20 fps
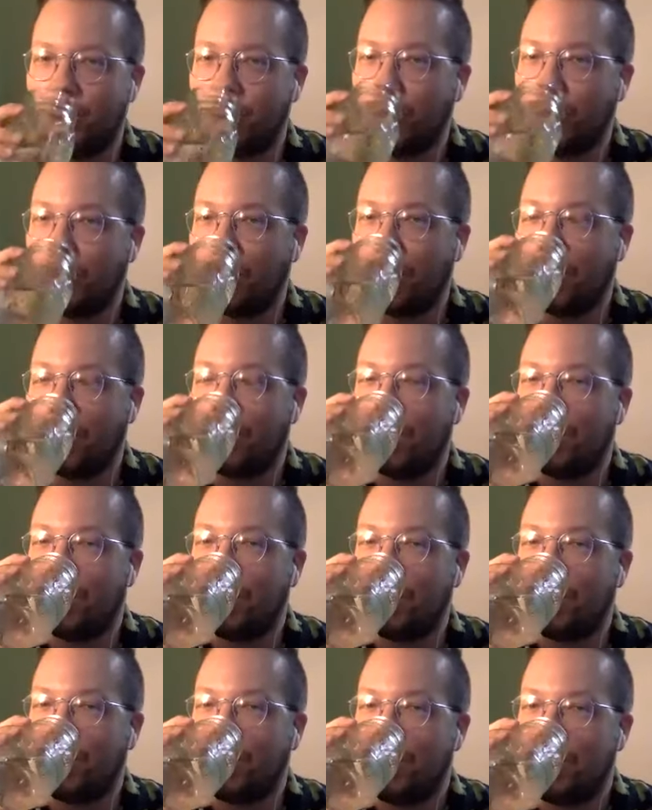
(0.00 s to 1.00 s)
you know maybe
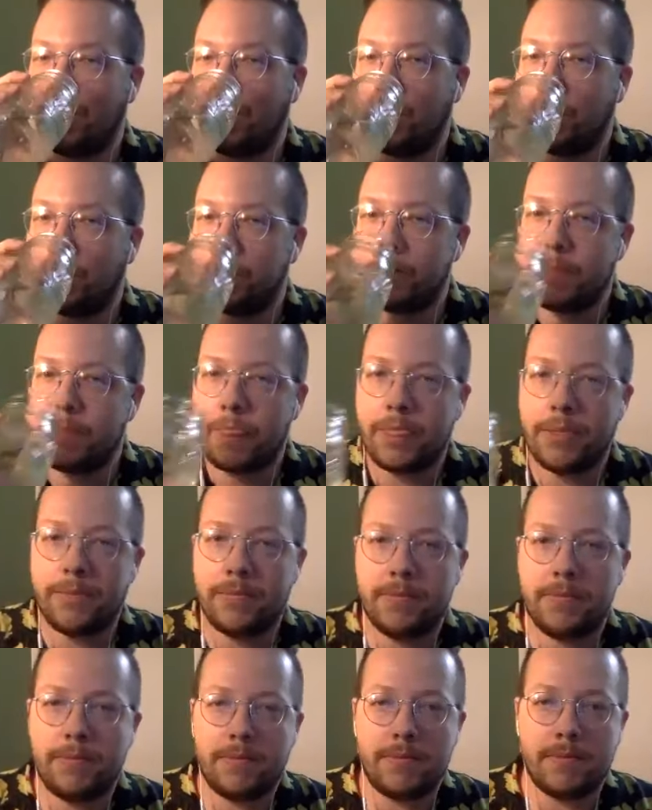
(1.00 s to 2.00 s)
even the sort of
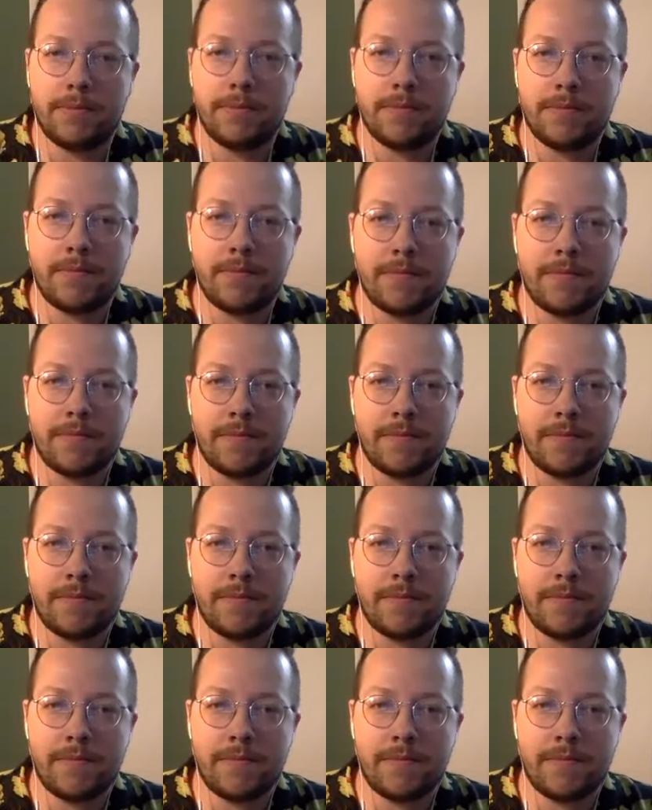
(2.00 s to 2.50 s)
realist